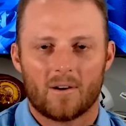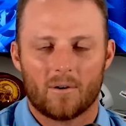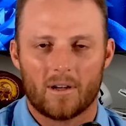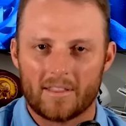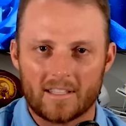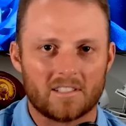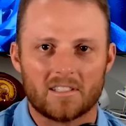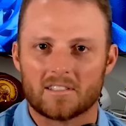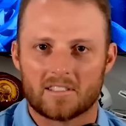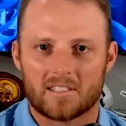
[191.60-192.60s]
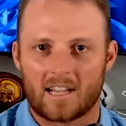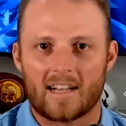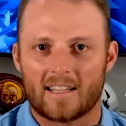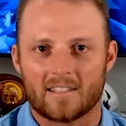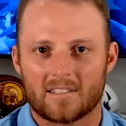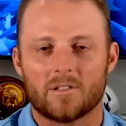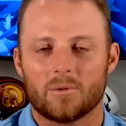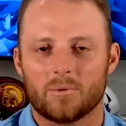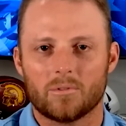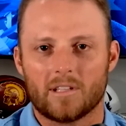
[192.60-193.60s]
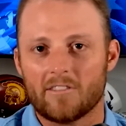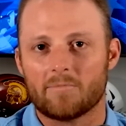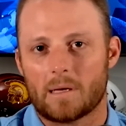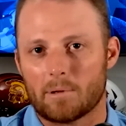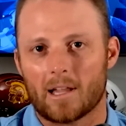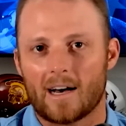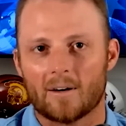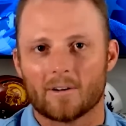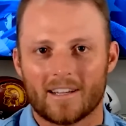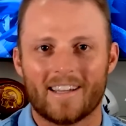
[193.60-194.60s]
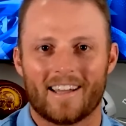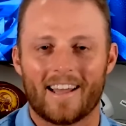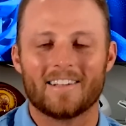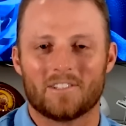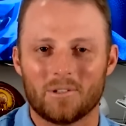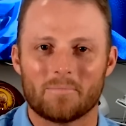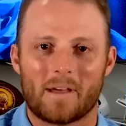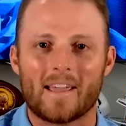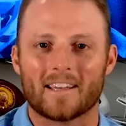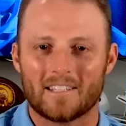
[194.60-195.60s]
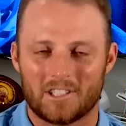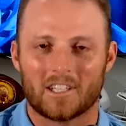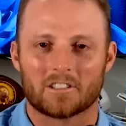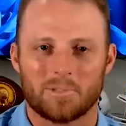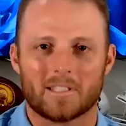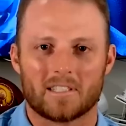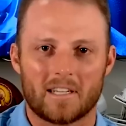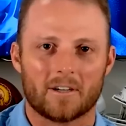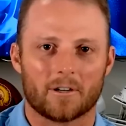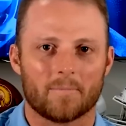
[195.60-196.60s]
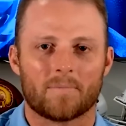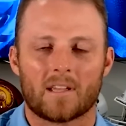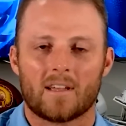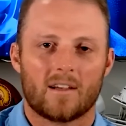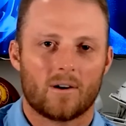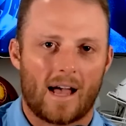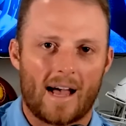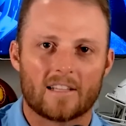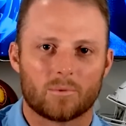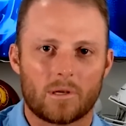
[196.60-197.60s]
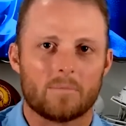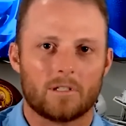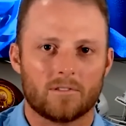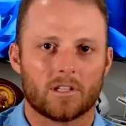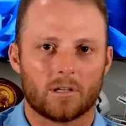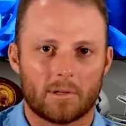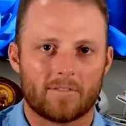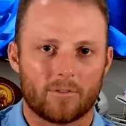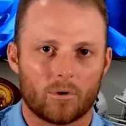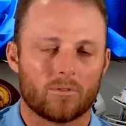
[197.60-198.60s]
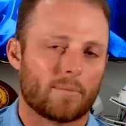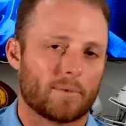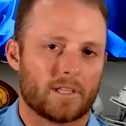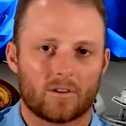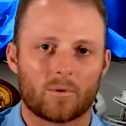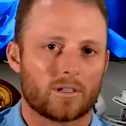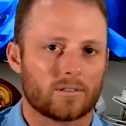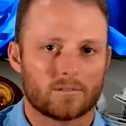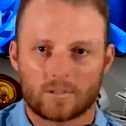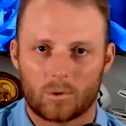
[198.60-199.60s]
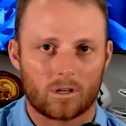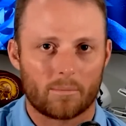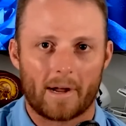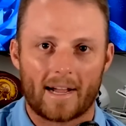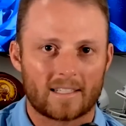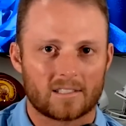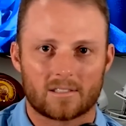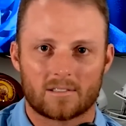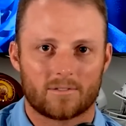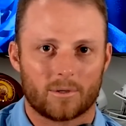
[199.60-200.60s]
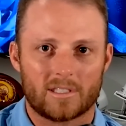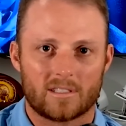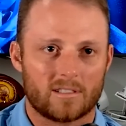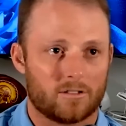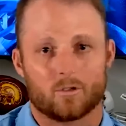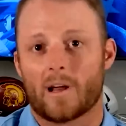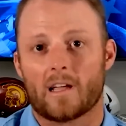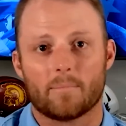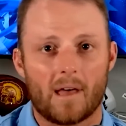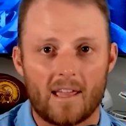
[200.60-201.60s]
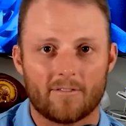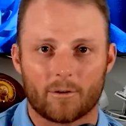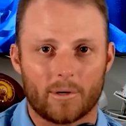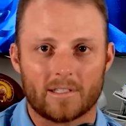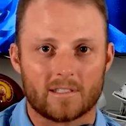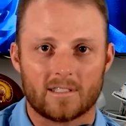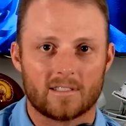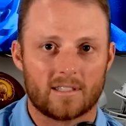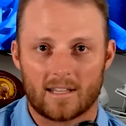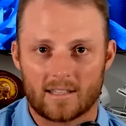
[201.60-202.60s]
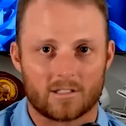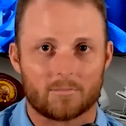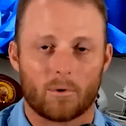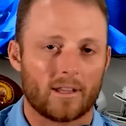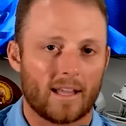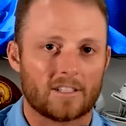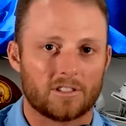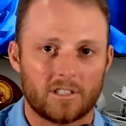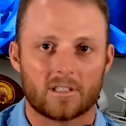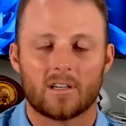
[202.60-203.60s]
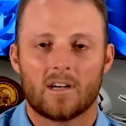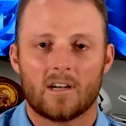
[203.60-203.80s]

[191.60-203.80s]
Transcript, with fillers: This is designed to leave people out and to make adjustments here as we move a little bit forward. Remember, there were quarterbacks, for instance, Drake May, for instance, that at this point last year